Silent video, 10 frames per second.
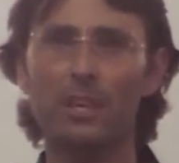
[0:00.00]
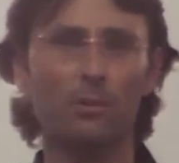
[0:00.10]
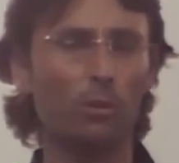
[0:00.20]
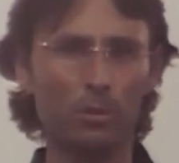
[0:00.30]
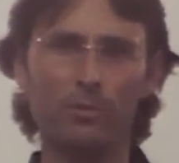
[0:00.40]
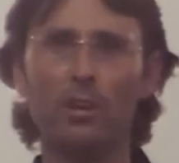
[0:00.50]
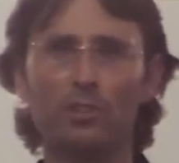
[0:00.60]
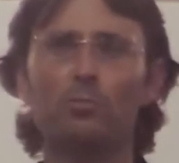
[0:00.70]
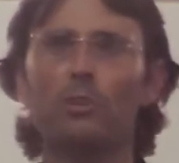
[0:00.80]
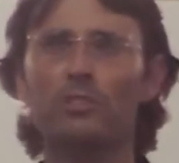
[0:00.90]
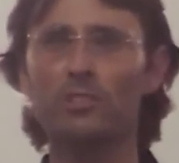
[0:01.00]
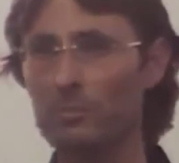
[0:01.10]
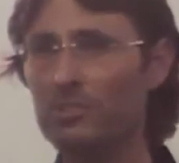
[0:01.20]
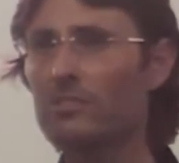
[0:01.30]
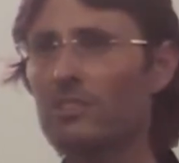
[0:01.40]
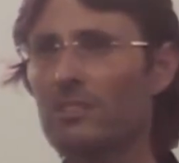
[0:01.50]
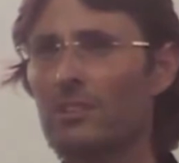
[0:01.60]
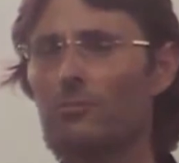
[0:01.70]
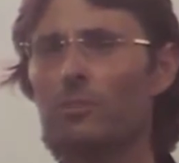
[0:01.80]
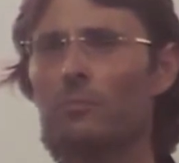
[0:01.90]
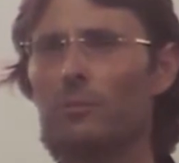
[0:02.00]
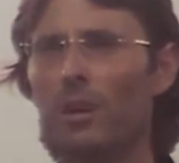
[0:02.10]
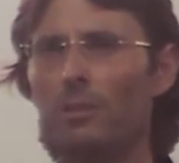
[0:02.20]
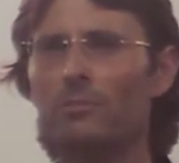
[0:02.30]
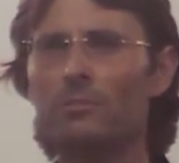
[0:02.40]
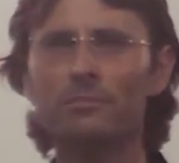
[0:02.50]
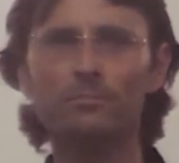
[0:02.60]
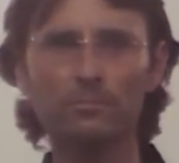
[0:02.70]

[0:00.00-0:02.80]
and all of those were dismissed from the Bible.